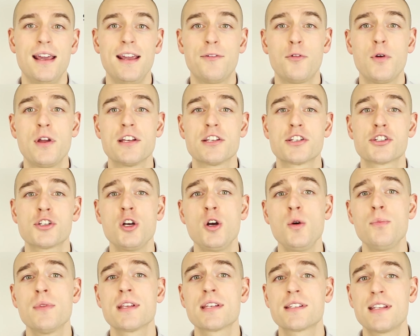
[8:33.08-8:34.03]
If we
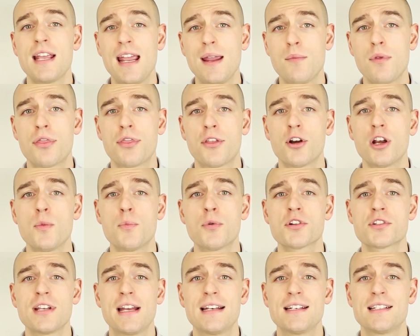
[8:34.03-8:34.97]
assume the same
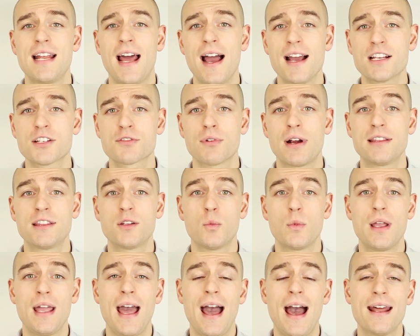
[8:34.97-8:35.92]
30% tax rate
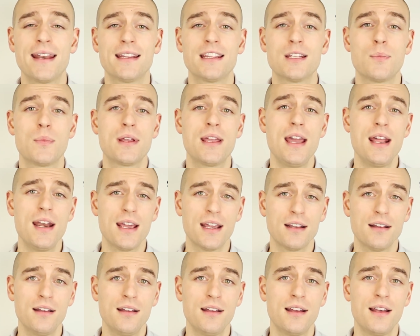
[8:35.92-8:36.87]
that we had at the
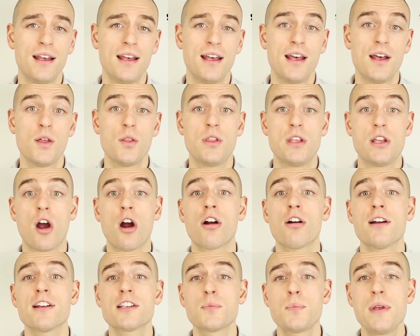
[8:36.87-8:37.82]
beginning, the
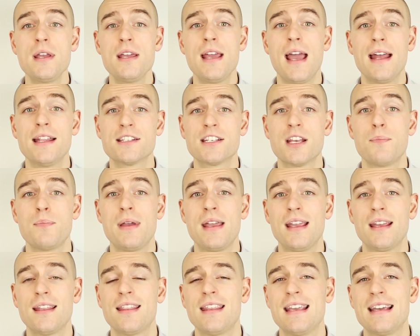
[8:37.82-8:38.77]
RRSP ends up
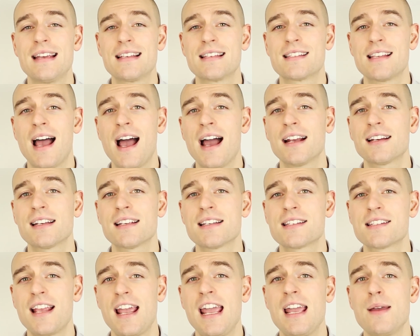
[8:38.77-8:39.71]
being the exact
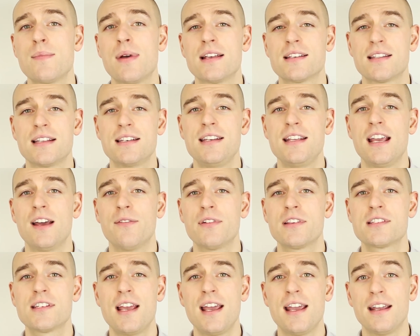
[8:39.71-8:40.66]
same as the
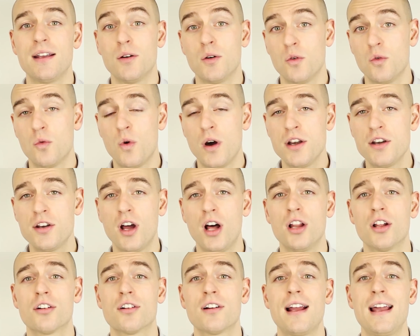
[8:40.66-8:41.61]
TFSA,
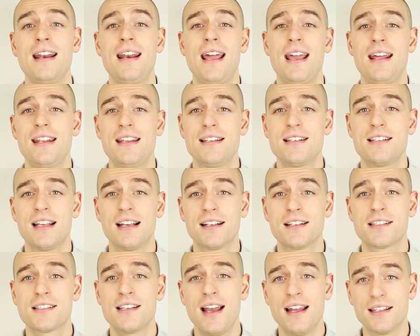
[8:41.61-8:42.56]

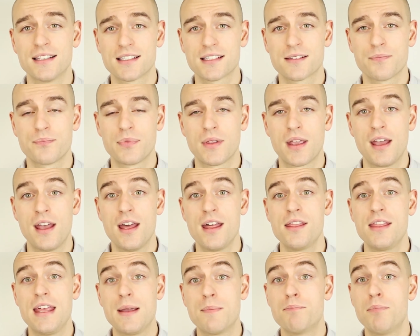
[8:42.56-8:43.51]
$1.86.
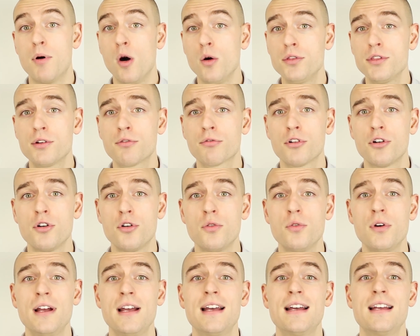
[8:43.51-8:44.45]
They both
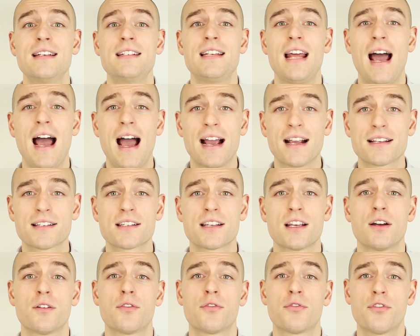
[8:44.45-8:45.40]
grew
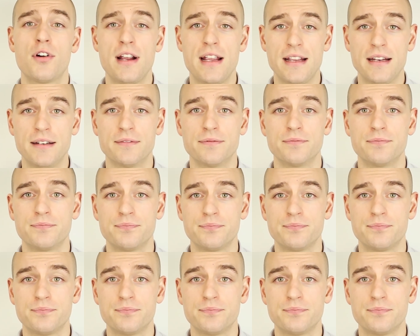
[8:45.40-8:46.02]
tax-free.